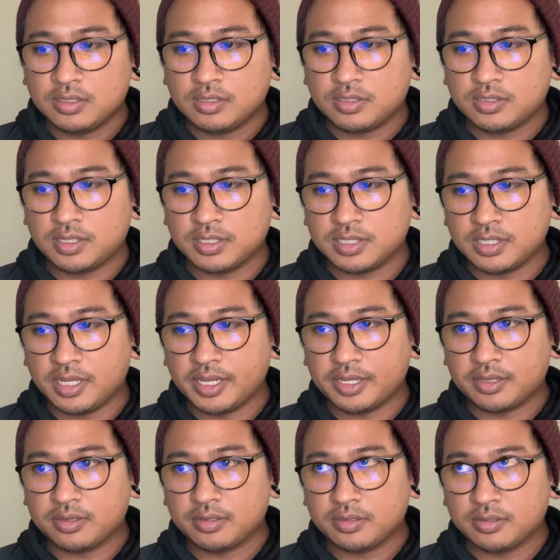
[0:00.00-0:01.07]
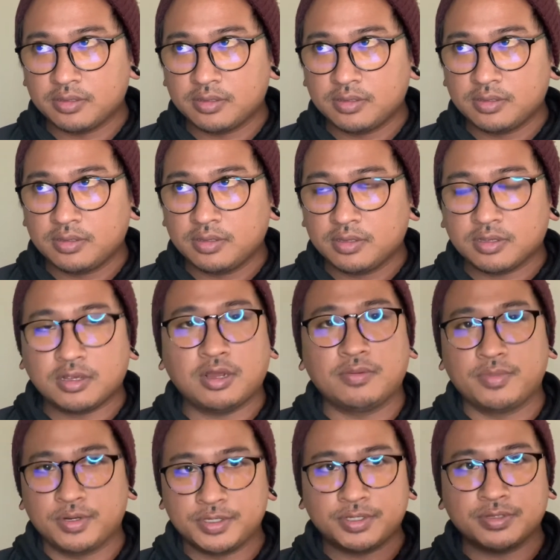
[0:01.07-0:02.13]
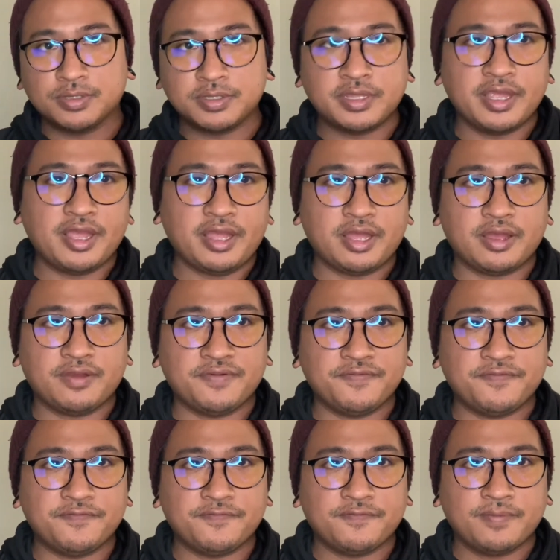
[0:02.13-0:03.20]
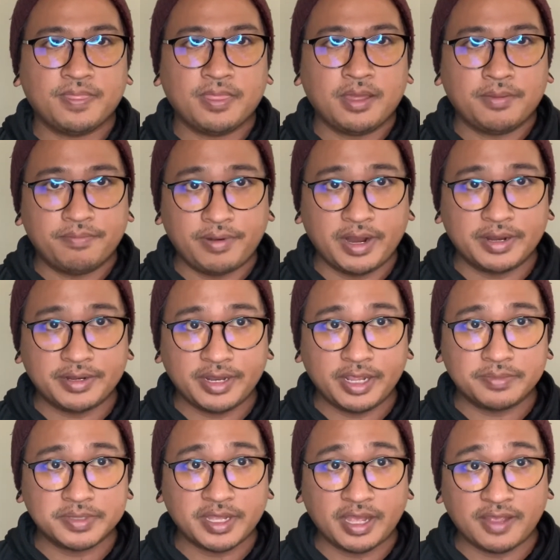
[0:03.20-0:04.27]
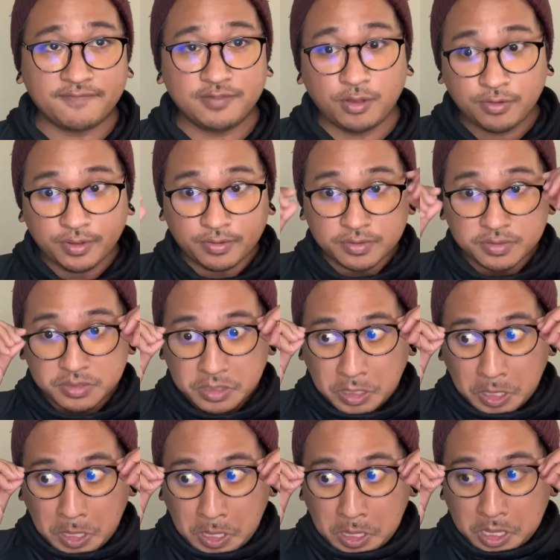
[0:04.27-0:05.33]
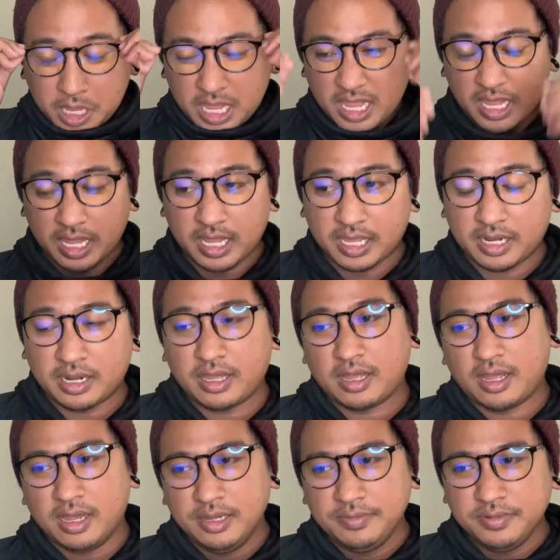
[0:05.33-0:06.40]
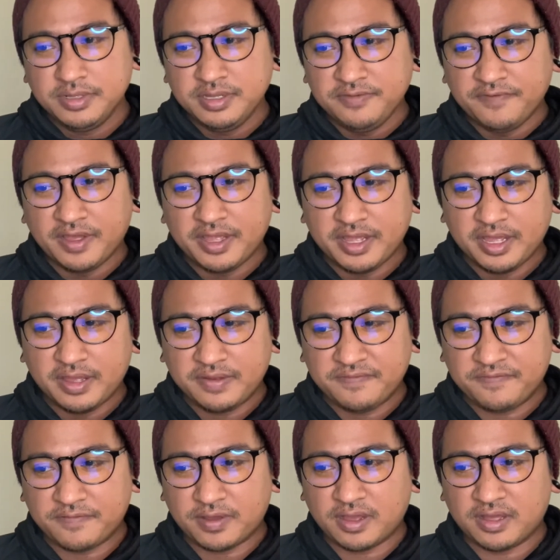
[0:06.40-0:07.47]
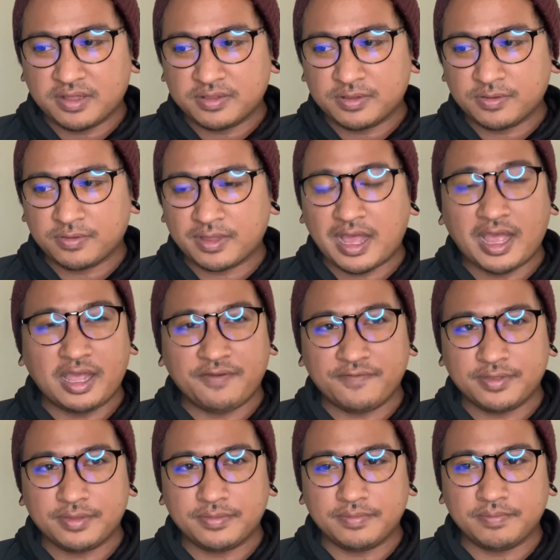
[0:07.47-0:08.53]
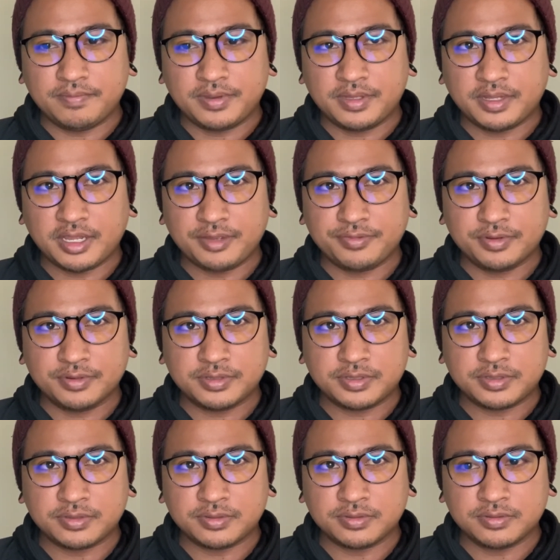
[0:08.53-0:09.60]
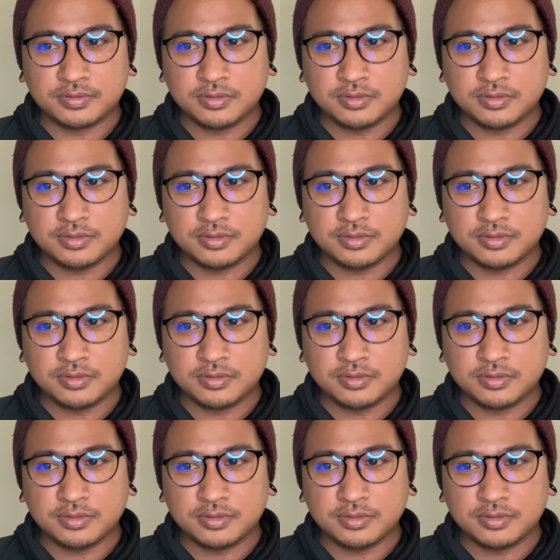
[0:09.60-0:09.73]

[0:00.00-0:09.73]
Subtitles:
just like commercials, they have brand names that have logos, and I believe I have a logo. I haven't been able to